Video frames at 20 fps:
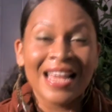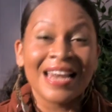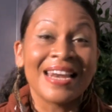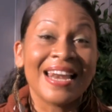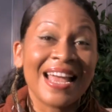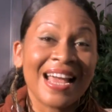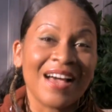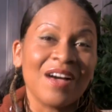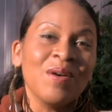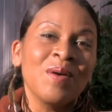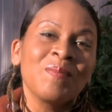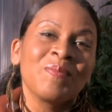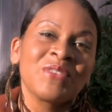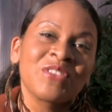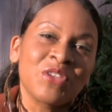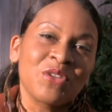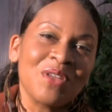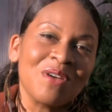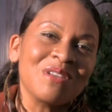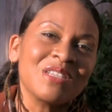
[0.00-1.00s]
Now,
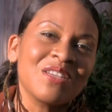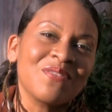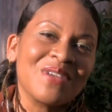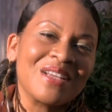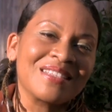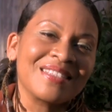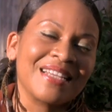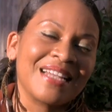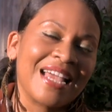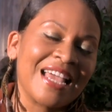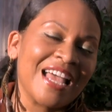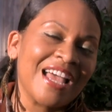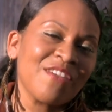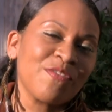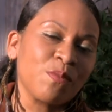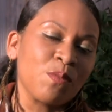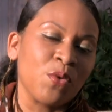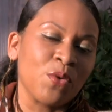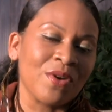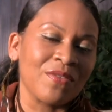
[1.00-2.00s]
so those of us that
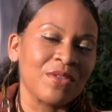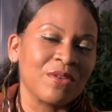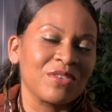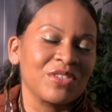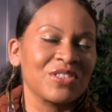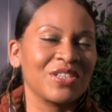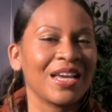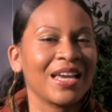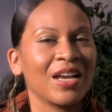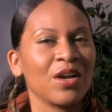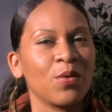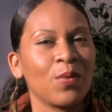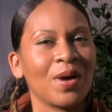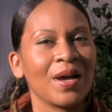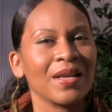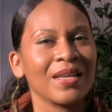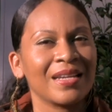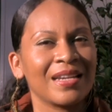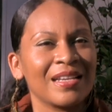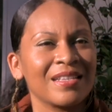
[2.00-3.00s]
have more of those yang
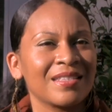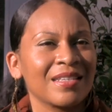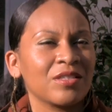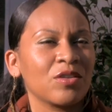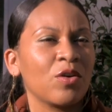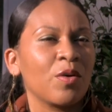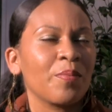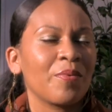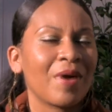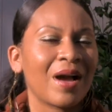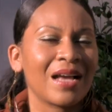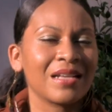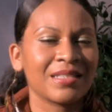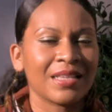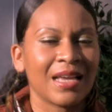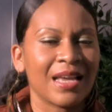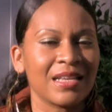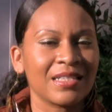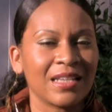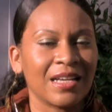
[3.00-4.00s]
qualities, this whole
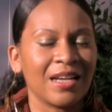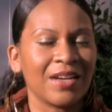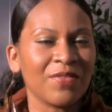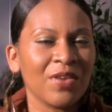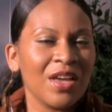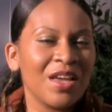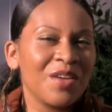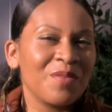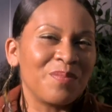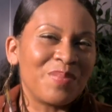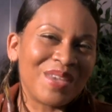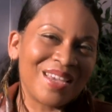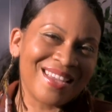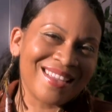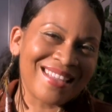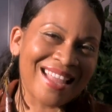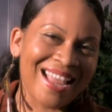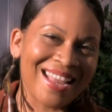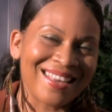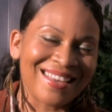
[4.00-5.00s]
process of
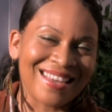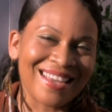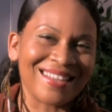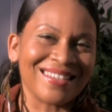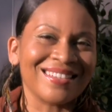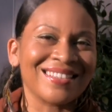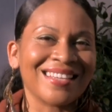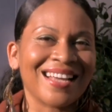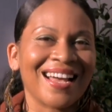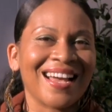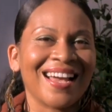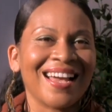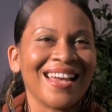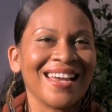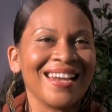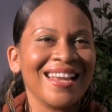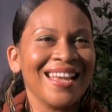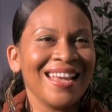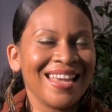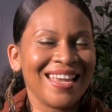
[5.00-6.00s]
being that yin
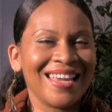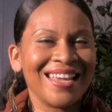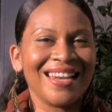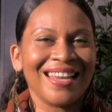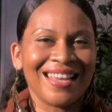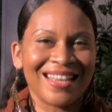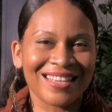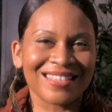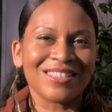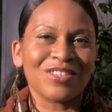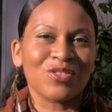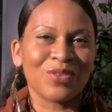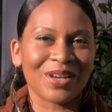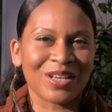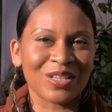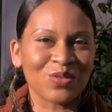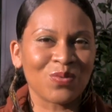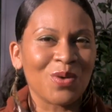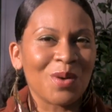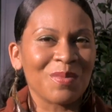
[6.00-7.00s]
side, it is a
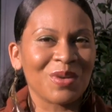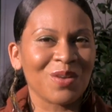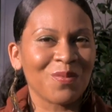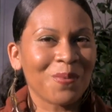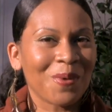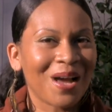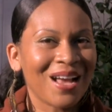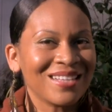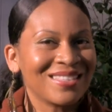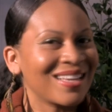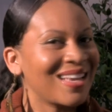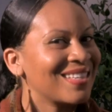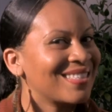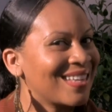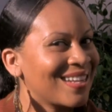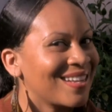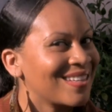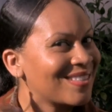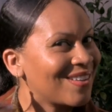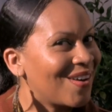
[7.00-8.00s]
transformative
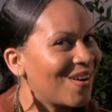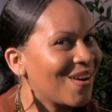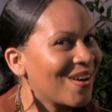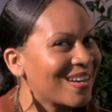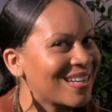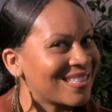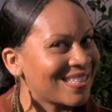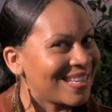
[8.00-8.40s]
process, and it's hard.